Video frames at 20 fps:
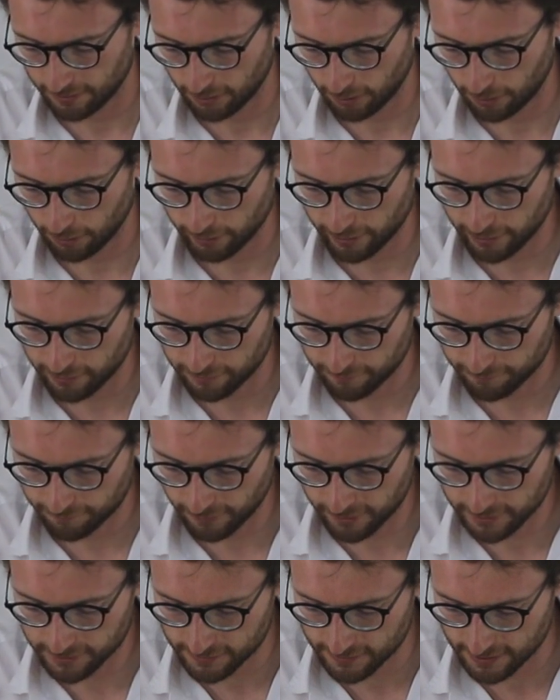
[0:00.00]
Although the
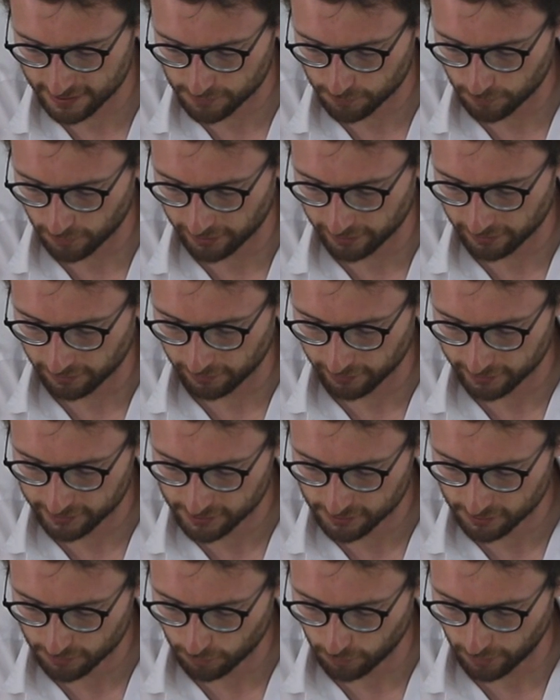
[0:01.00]
front of this one
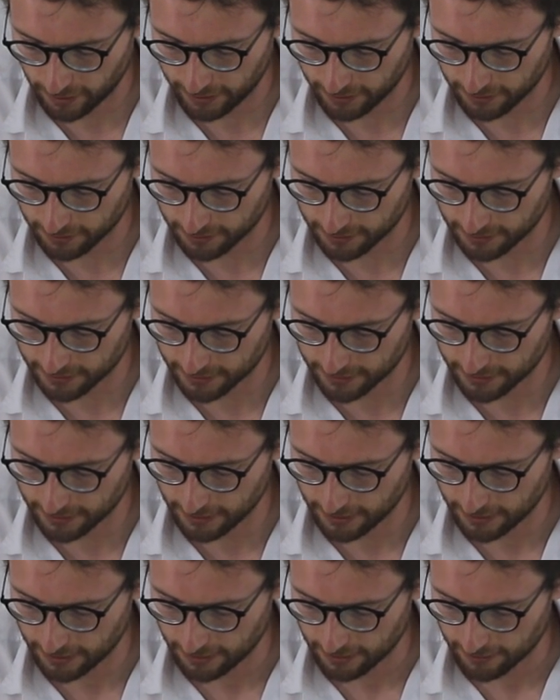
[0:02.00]
looks quite
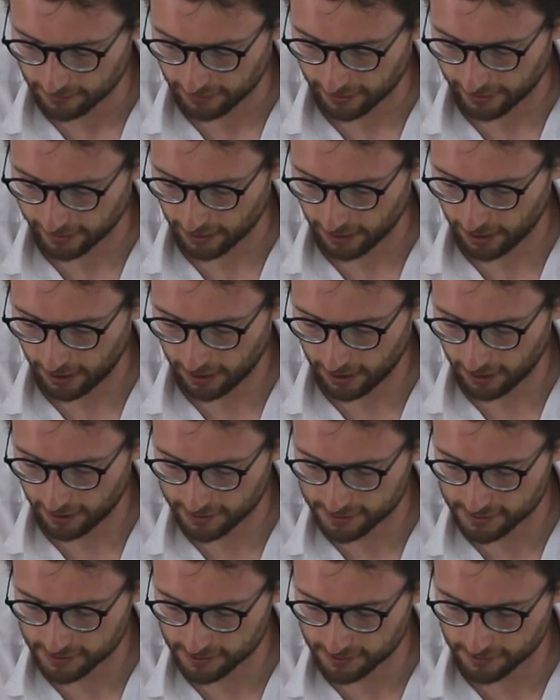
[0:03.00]
like a
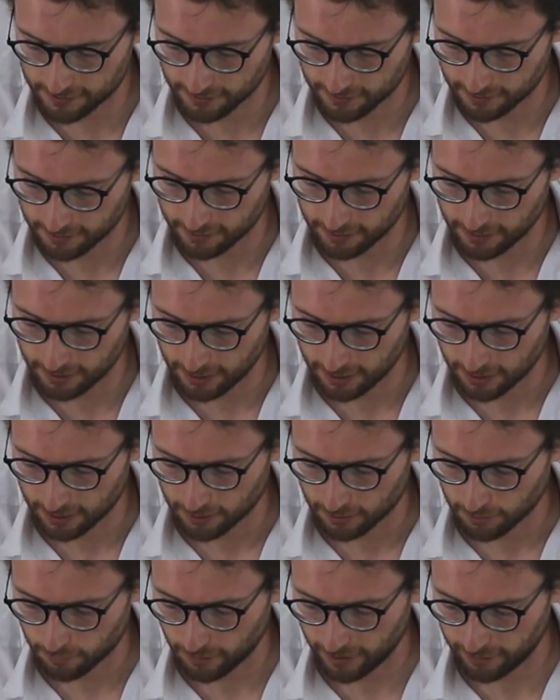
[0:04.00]
heart,
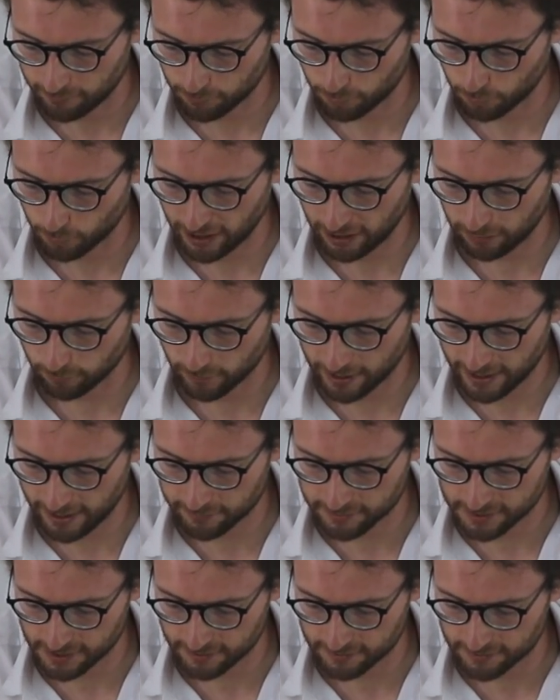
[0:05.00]
quite well
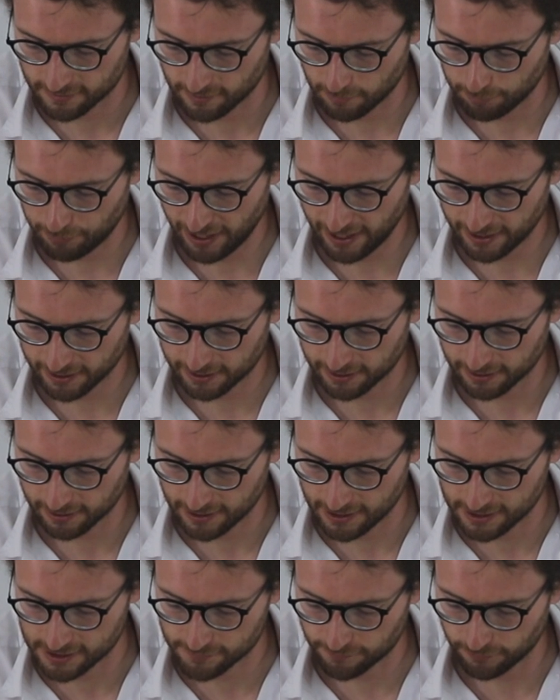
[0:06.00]
rounded, the
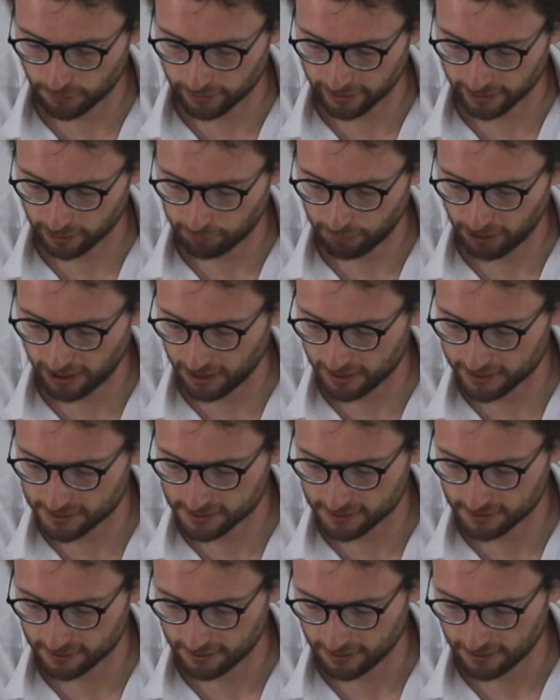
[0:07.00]
back is falling apart
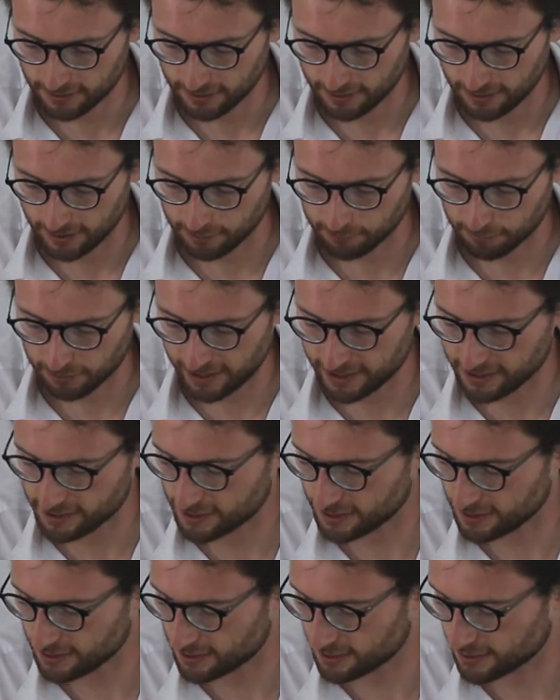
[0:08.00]
in
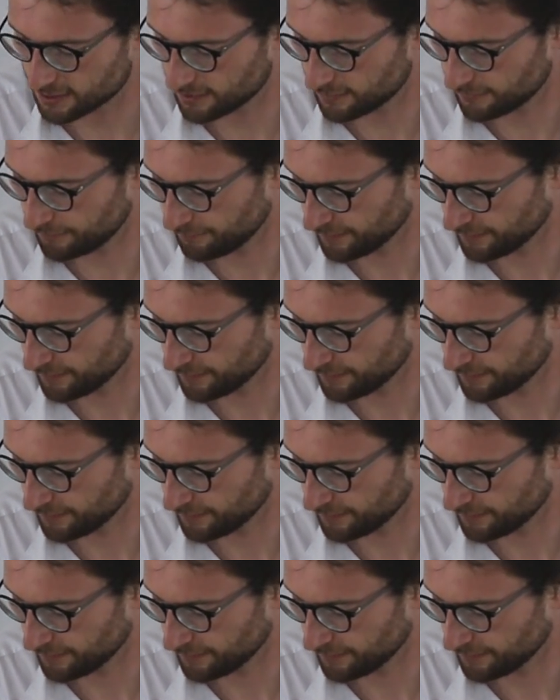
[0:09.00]
places.